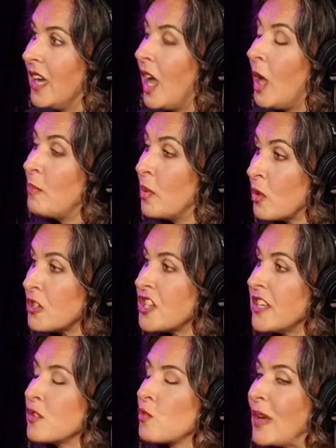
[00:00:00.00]
abortion
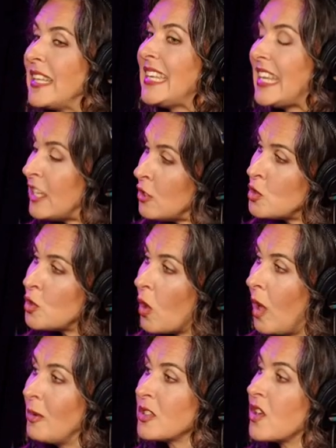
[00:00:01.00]
is written into
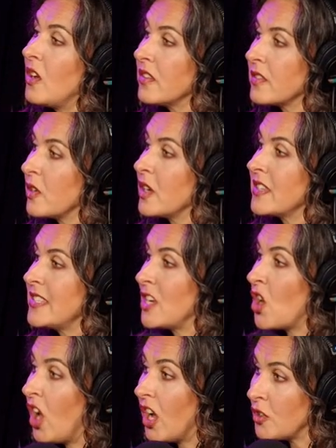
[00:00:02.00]
almost all surrogacy
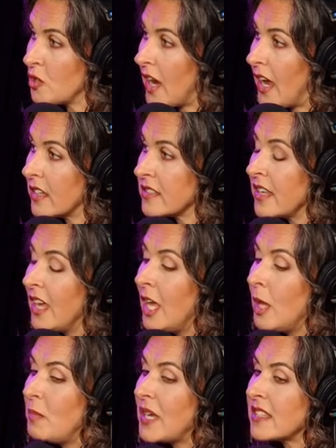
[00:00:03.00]
contracts
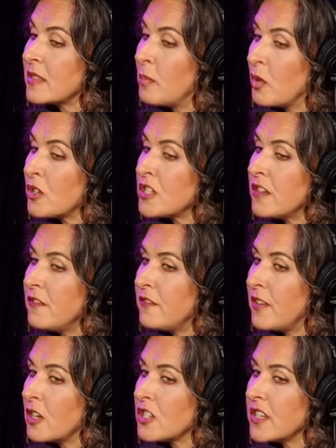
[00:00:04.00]
because abortion
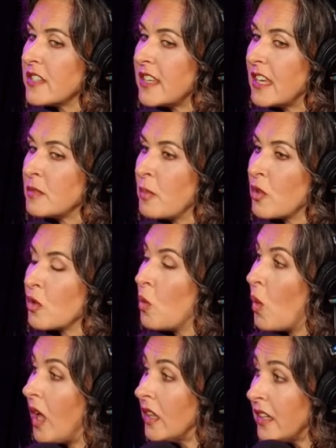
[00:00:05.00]
functions as both
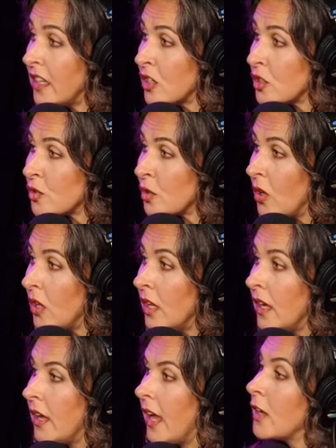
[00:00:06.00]
quality control
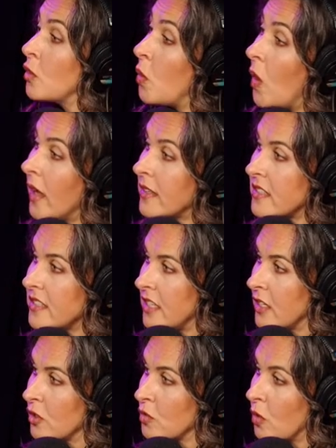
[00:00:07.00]
and quantity
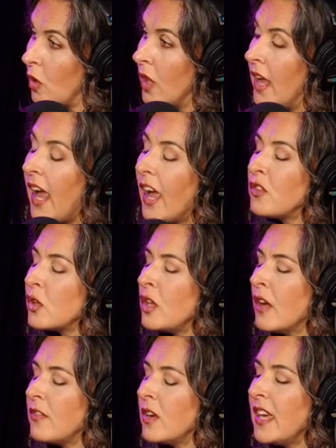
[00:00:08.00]
control. And so you
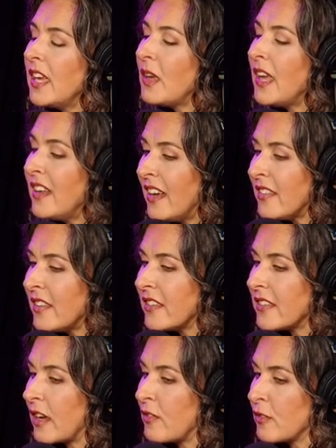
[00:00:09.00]
have in
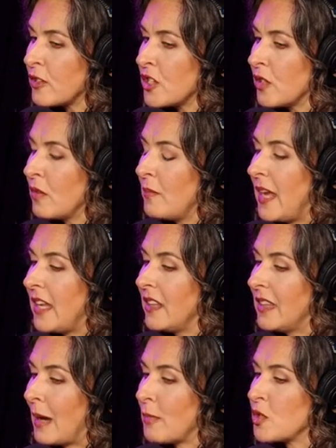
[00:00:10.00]
essence, like for children made in
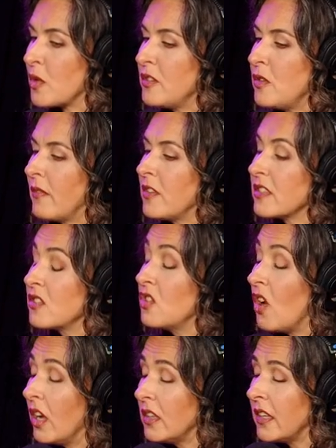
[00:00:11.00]
laboratories, you have this
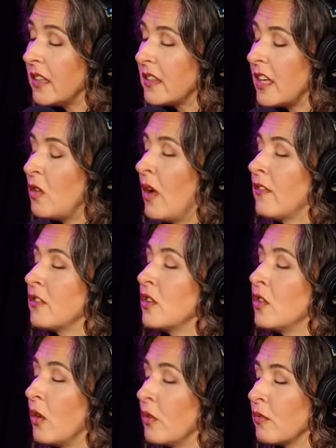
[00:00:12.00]
gauntlet that you have to
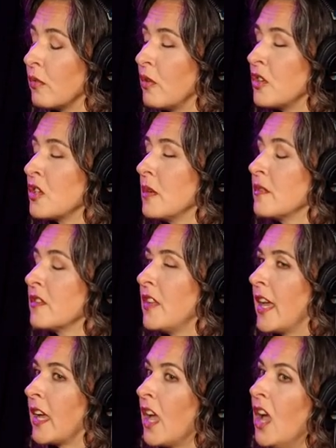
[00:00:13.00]
go through in terms of
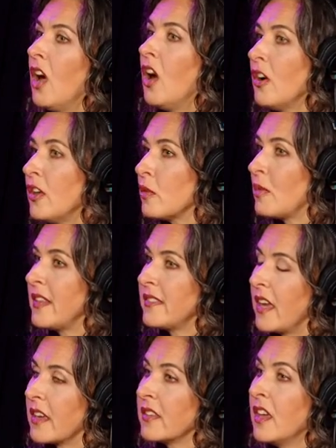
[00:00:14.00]
like, are you the right
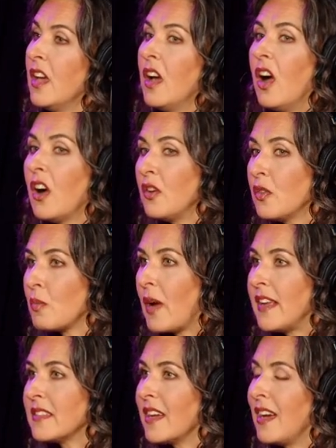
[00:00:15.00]
sex? Are you the
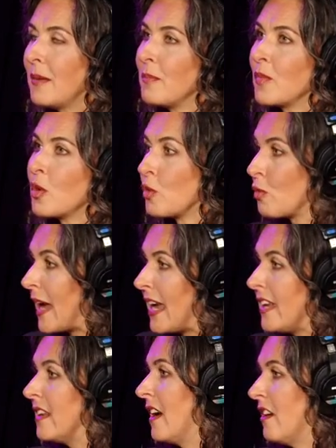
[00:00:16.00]
right um,
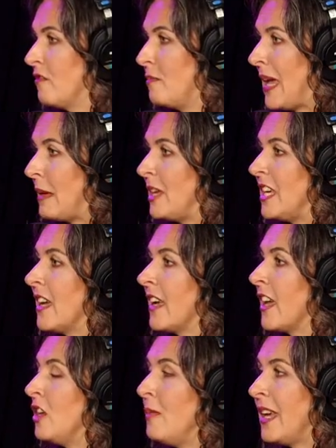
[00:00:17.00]
grade of baby?
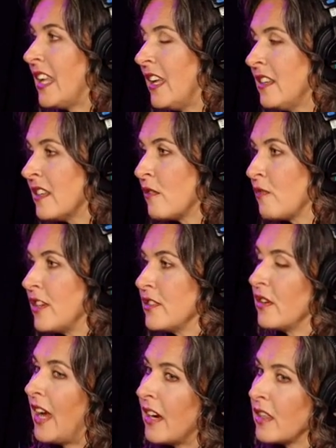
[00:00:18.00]
Can you make it into the
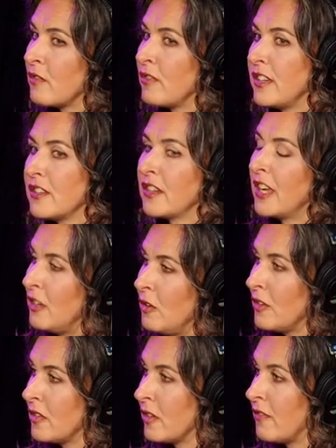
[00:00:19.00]
freezer, out of the freezer? Can
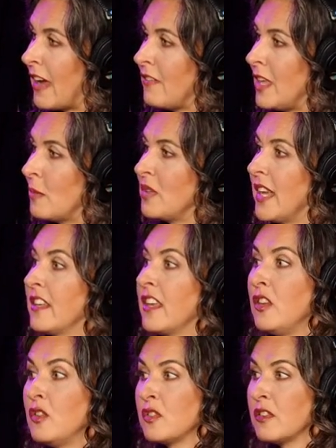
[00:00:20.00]
you survive the implant?
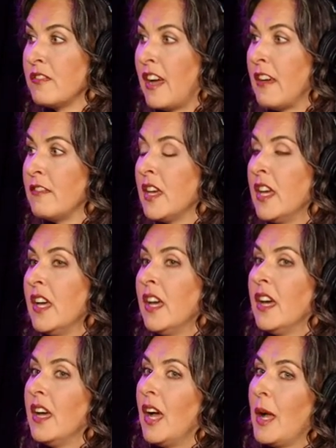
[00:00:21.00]
Can you survive
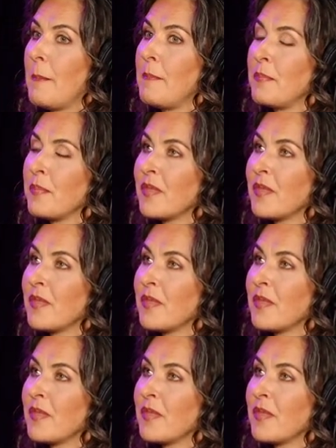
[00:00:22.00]
um,